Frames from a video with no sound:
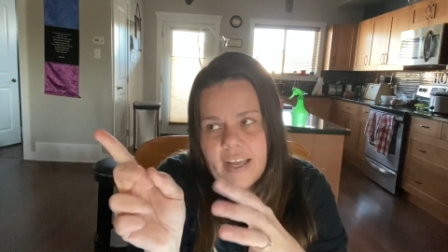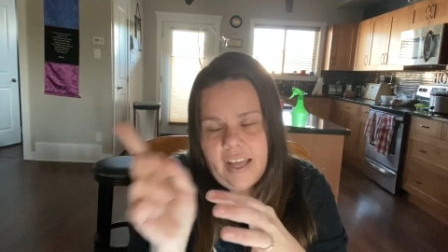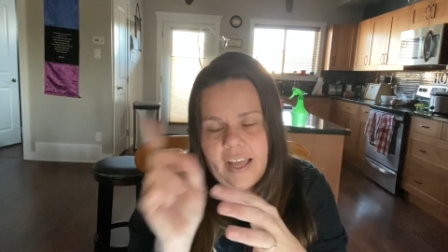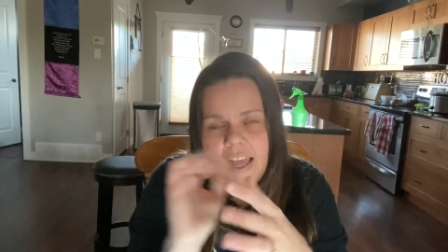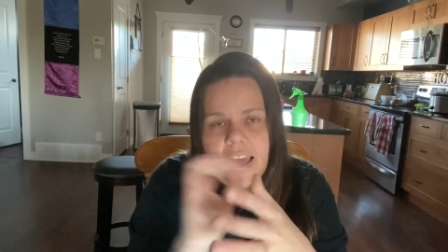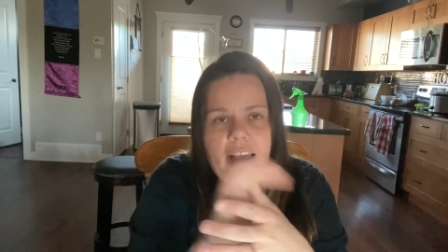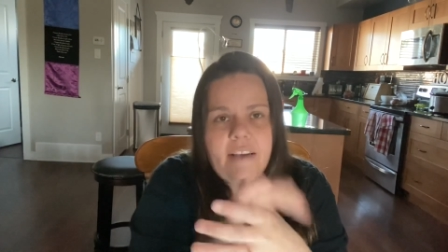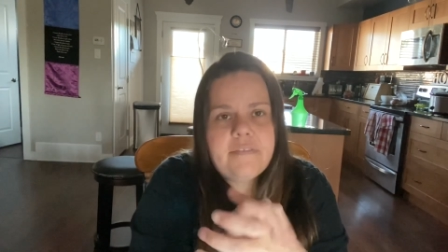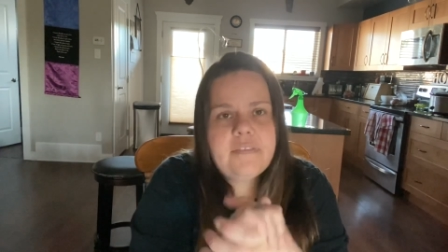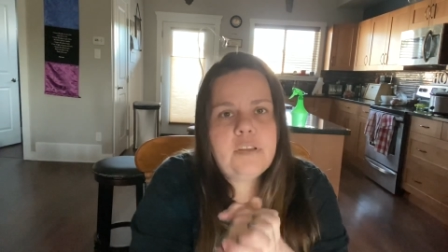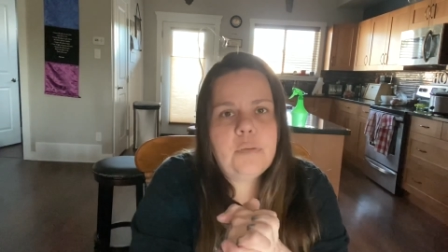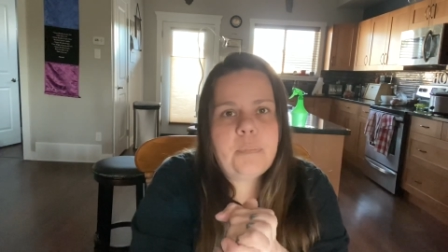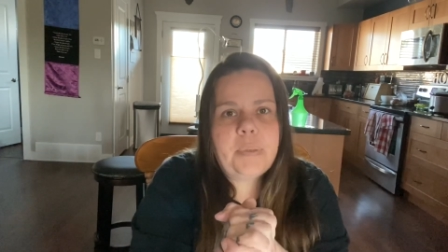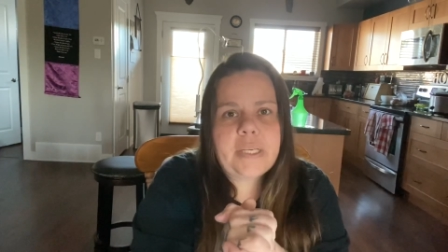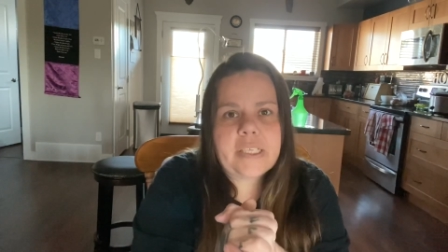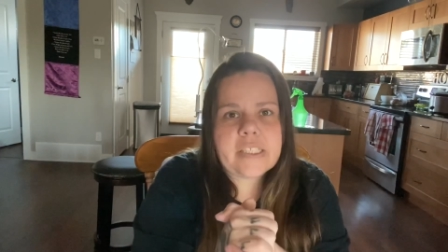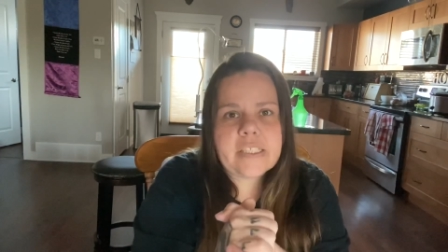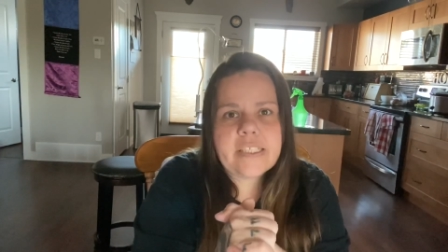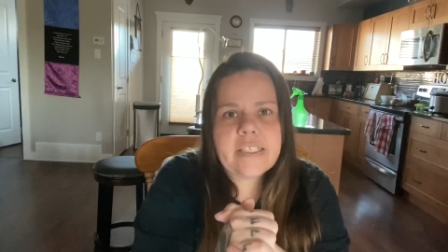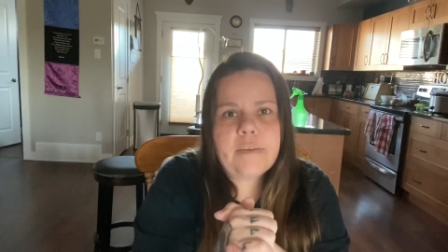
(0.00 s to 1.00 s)
have to
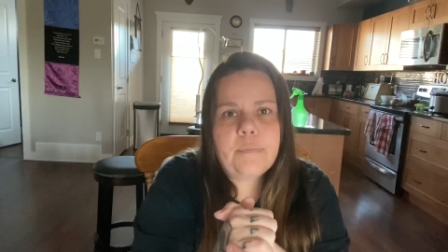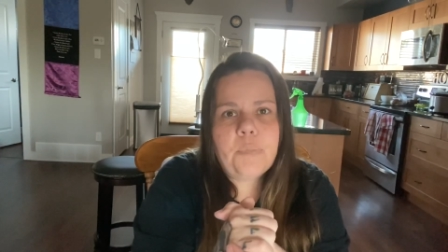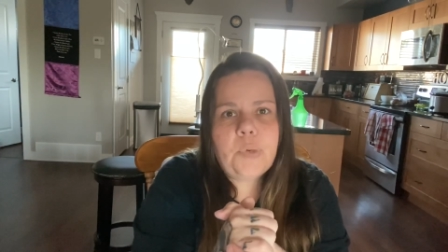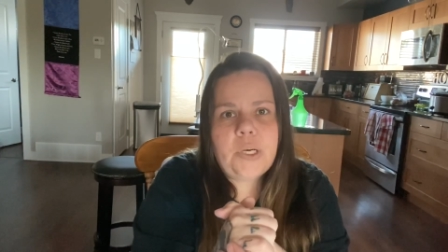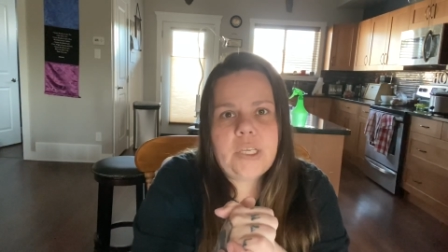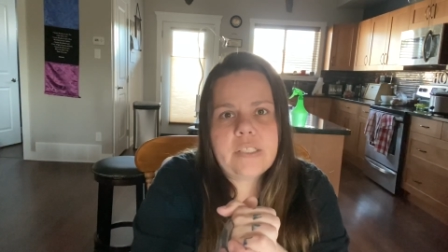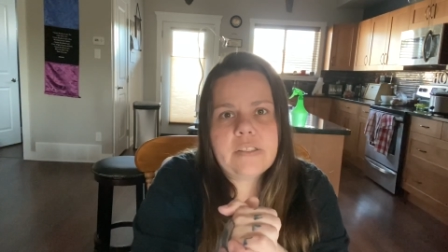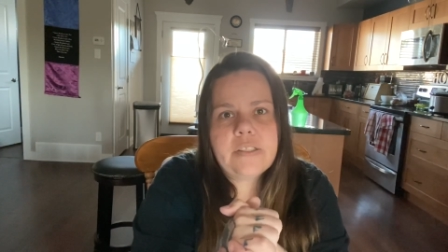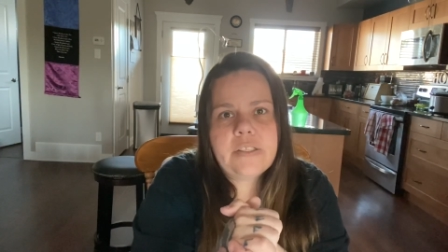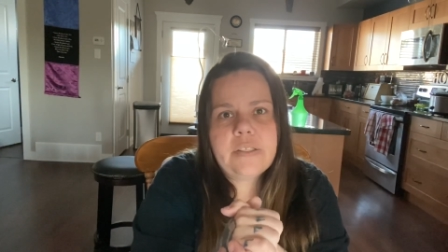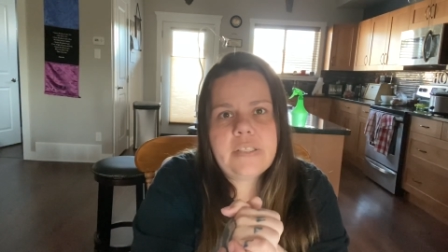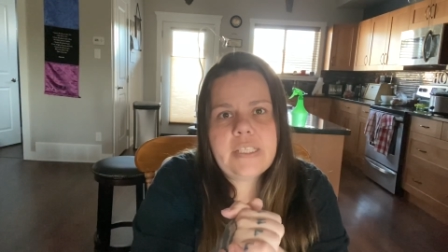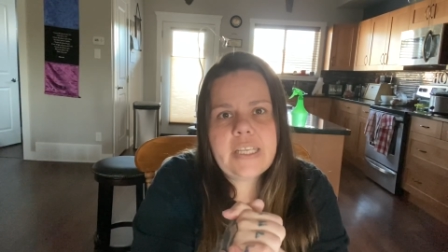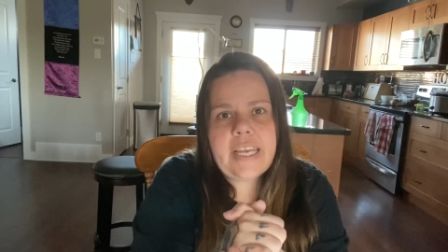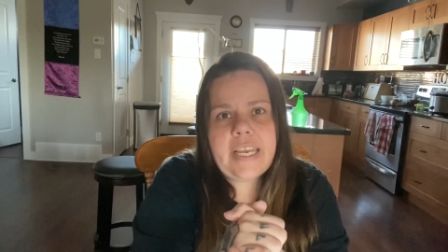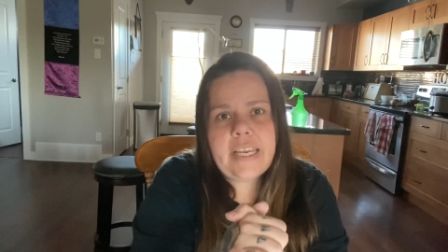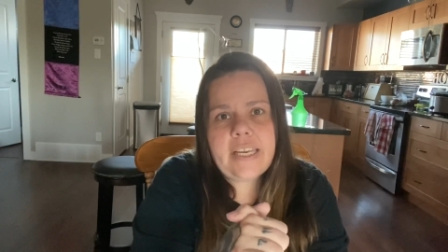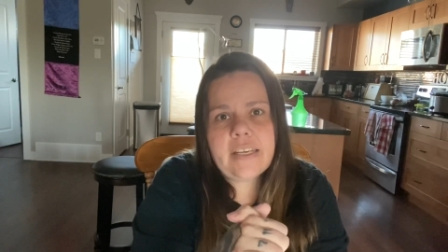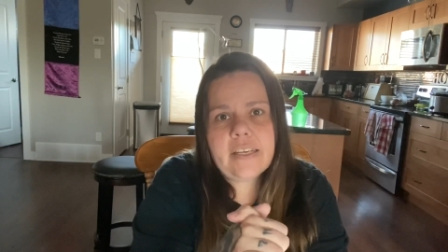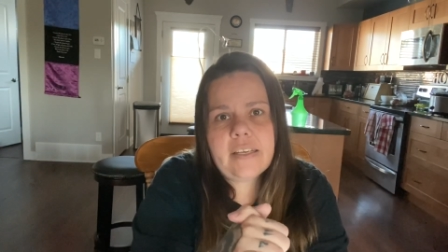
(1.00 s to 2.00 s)
pick someone to
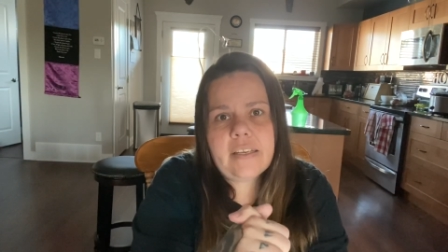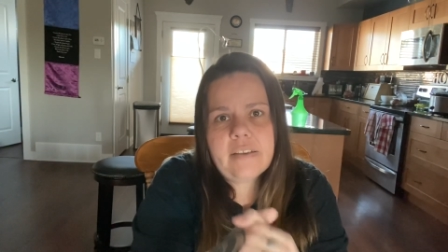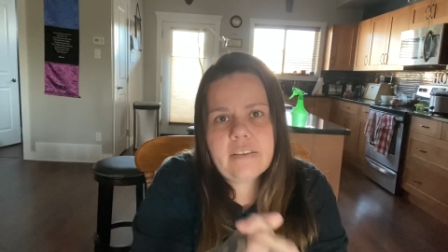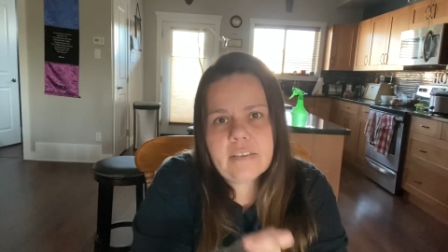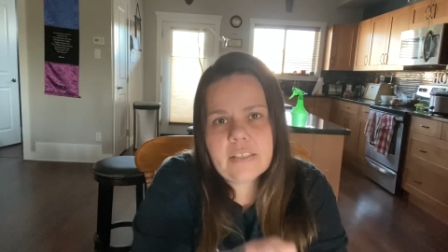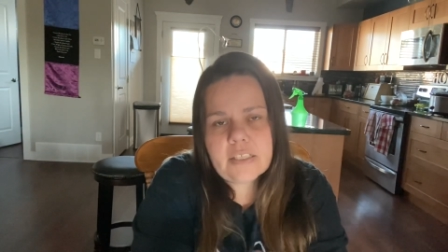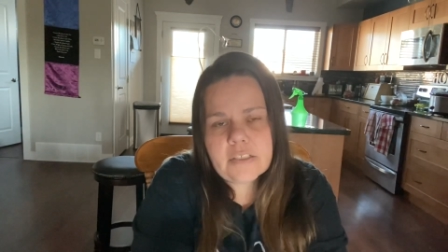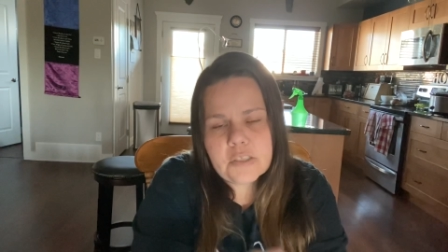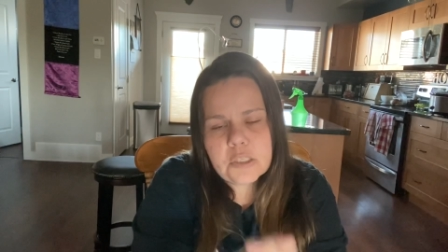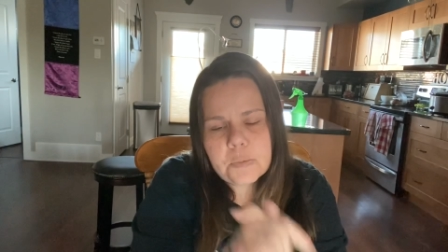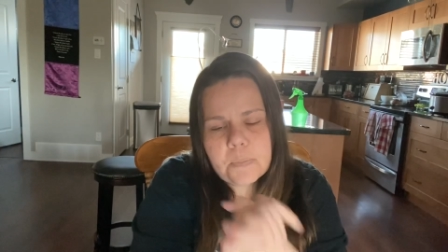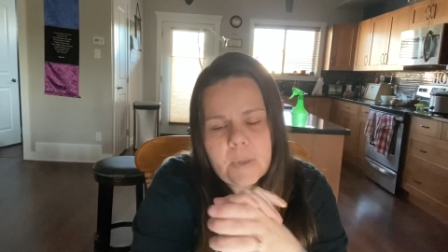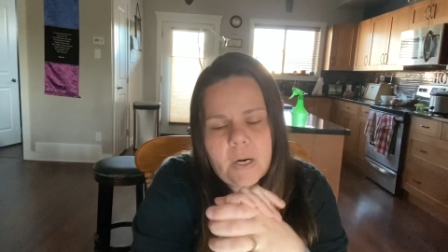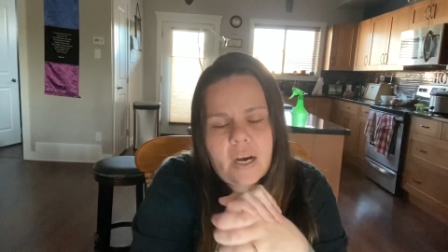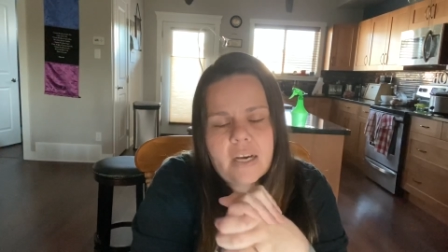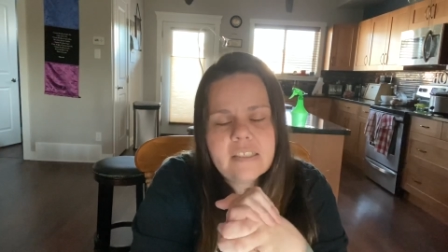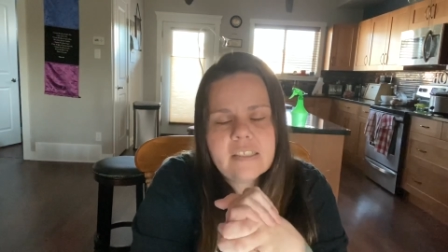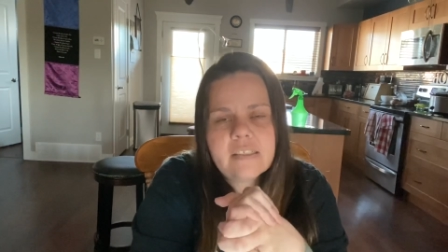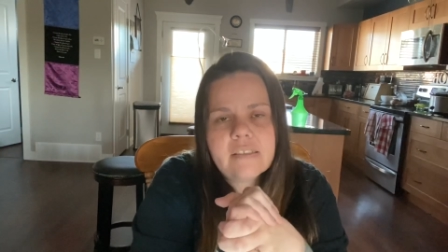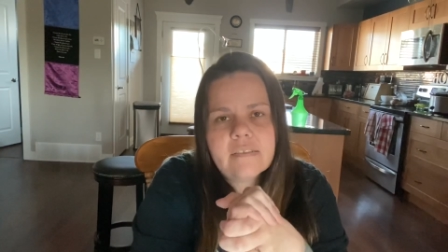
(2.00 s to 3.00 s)
take their
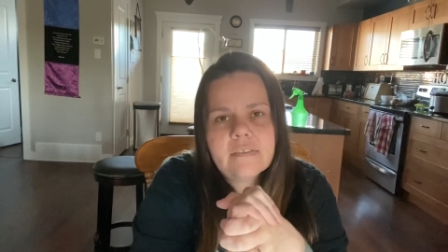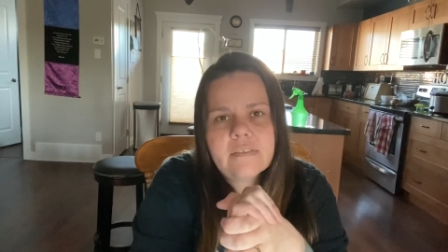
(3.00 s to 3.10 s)
spot.